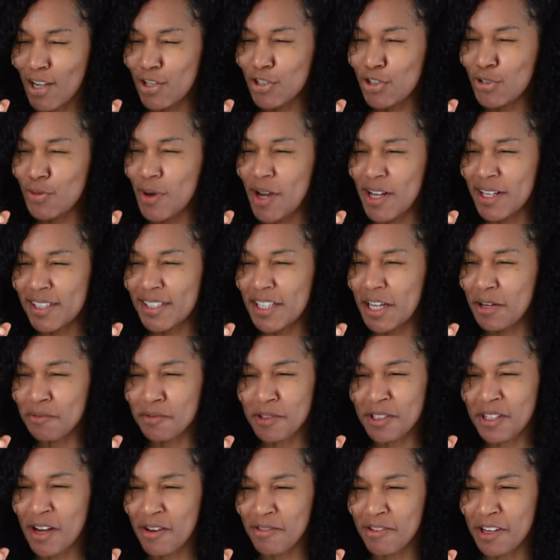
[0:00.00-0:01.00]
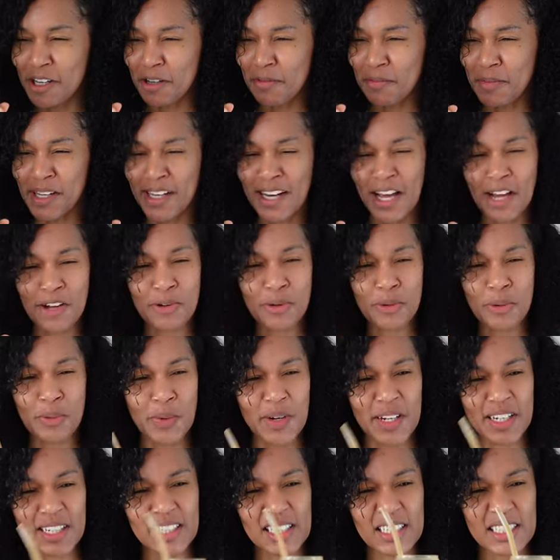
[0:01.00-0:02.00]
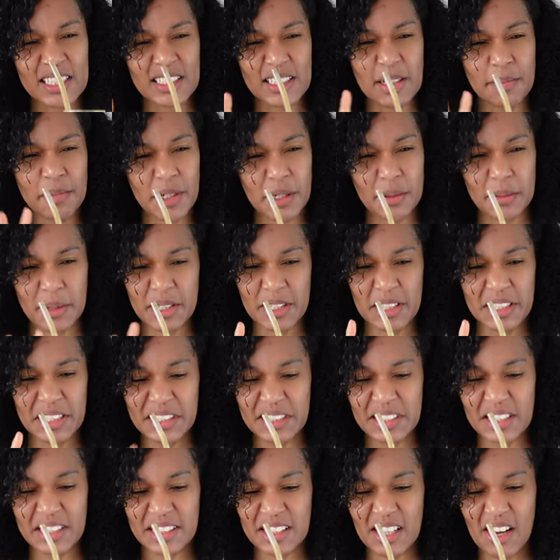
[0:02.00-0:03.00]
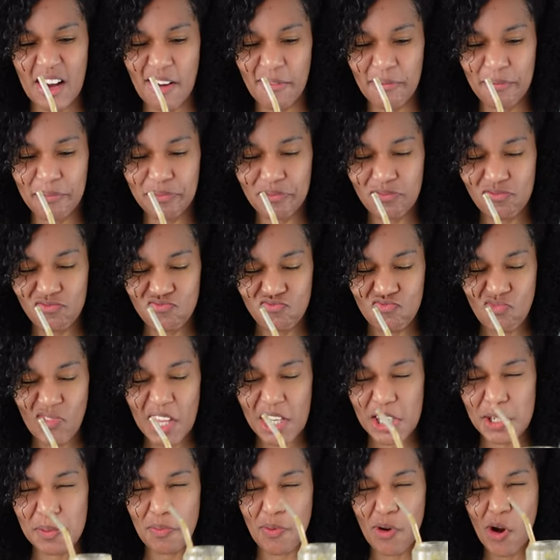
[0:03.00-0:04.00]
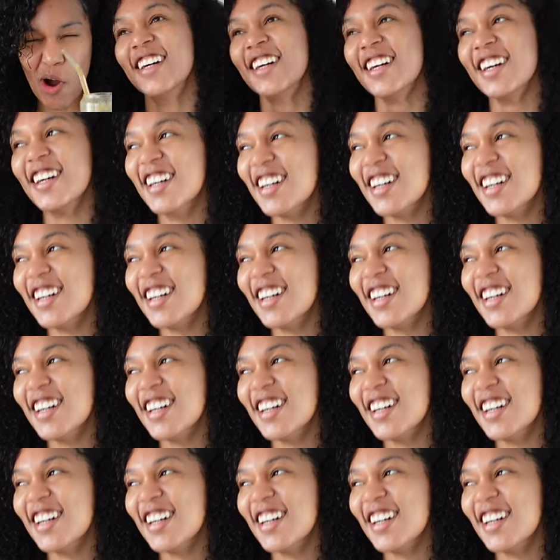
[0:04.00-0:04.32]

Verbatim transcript: 2 out of 10 would not recommend. I don't know what it is. Something about this does not surprise.